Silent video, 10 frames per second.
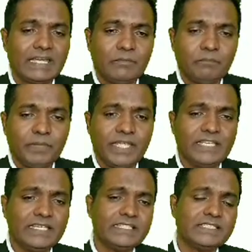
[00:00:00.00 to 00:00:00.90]

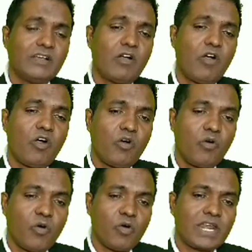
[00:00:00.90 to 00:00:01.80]
B is
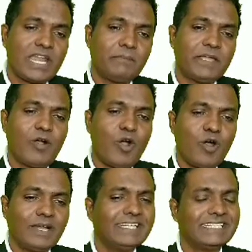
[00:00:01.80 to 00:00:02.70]
overlapping
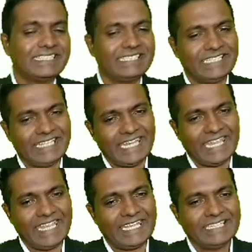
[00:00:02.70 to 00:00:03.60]
on
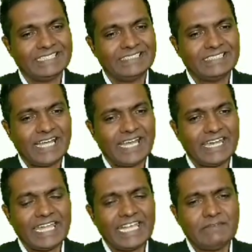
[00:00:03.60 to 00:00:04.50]
A and
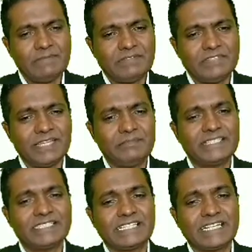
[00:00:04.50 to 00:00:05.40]
angle between them
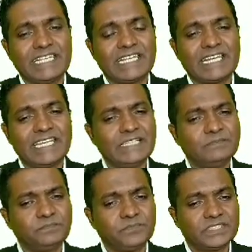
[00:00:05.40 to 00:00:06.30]
is clearly
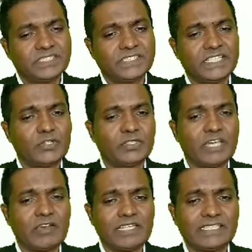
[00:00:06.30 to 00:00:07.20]
0. They
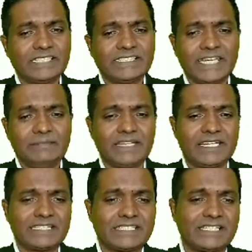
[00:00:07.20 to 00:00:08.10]
are all in the same
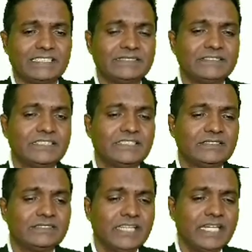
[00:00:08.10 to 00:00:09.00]
direction.
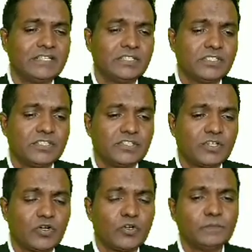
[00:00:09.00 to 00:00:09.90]
Okay,
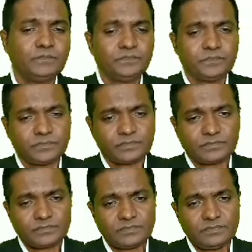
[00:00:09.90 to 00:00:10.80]
so
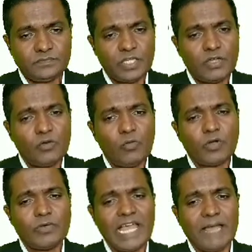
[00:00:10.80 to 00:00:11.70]
what
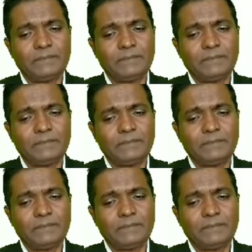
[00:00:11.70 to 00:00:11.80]
will happen